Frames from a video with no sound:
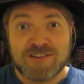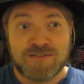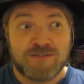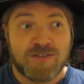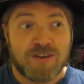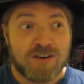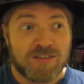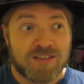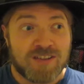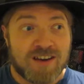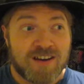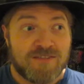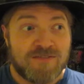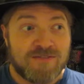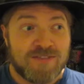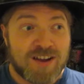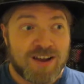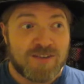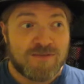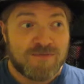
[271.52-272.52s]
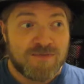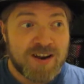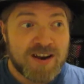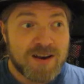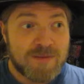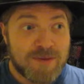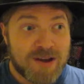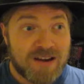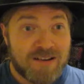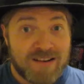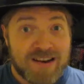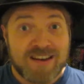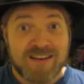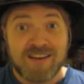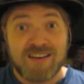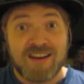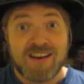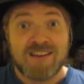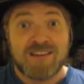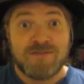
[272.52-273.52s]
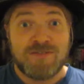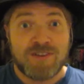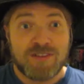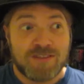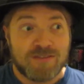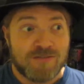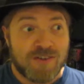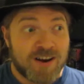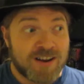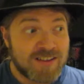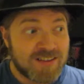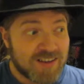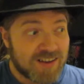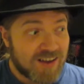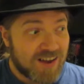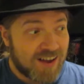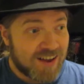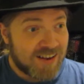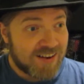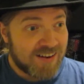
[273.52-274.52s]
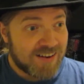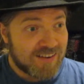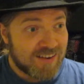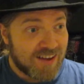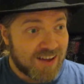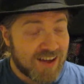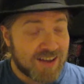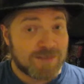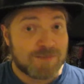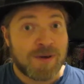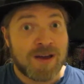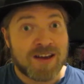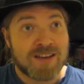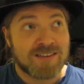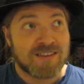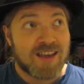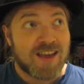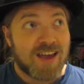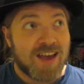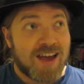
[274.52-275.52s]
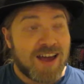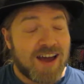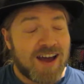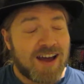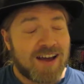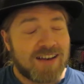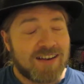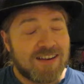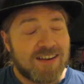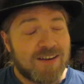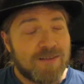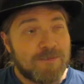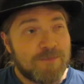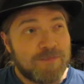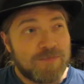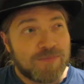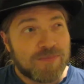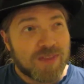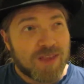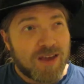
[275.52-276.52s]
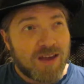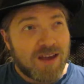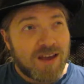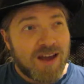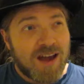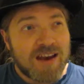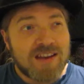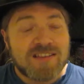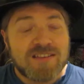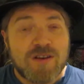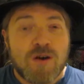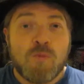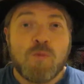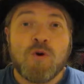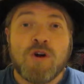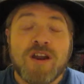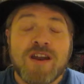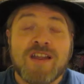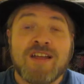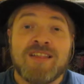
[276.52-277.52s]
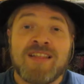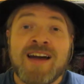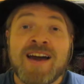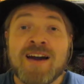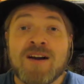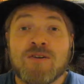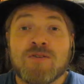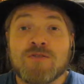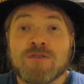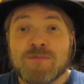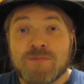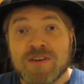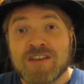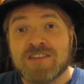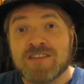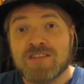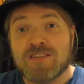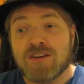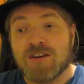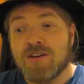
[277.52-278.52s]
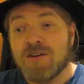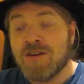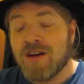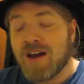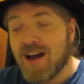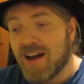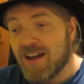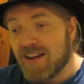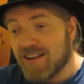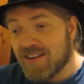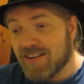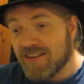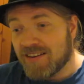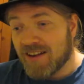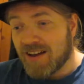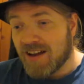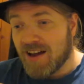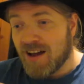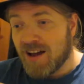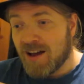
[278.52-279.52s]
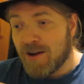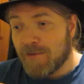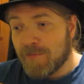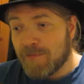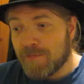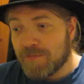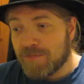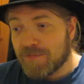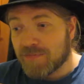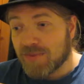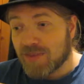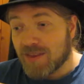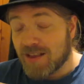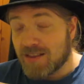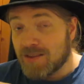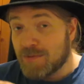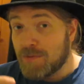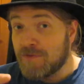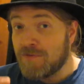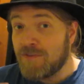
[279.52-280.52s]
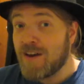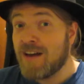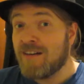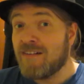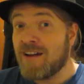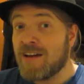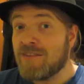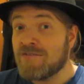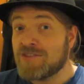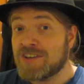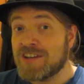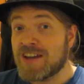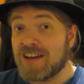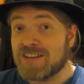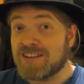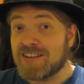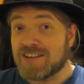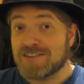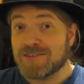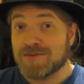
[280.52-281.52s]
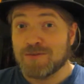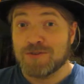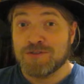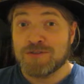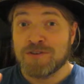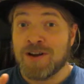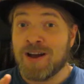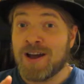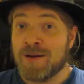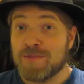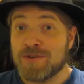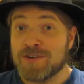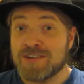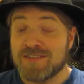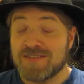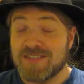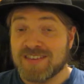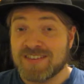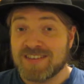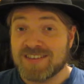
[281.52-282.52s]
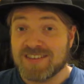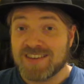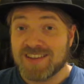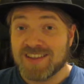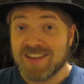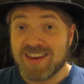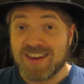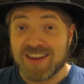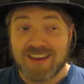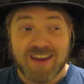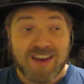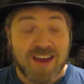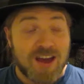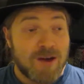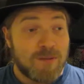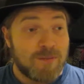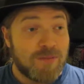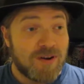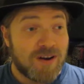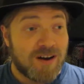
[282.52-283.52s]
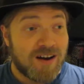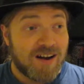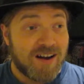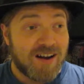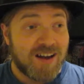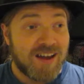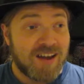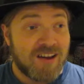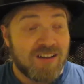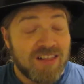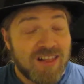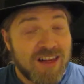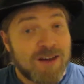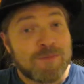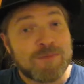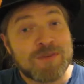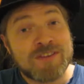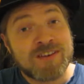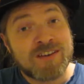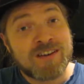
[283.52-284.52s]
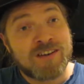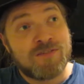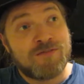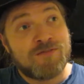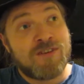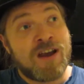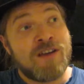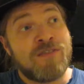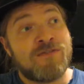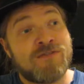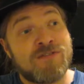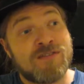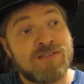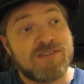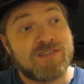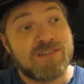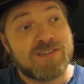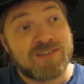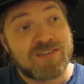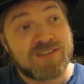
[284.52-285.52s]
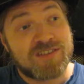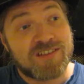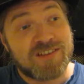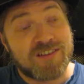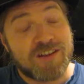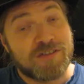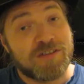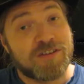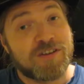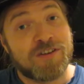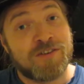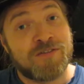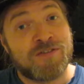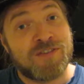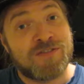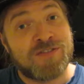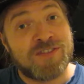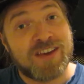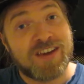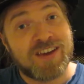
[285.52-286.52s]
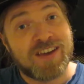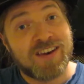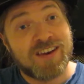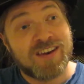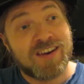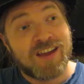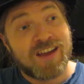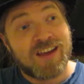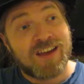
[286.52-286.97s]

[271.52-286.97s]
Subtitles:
vlog that I've now written about and interviewed the writer and as Paz, and it's what it allowed me to do. And to be fair, I haven't checked yet, so I'm not sure how much of this is still in it, but it allowed me to kind of reference Lonely Girl 15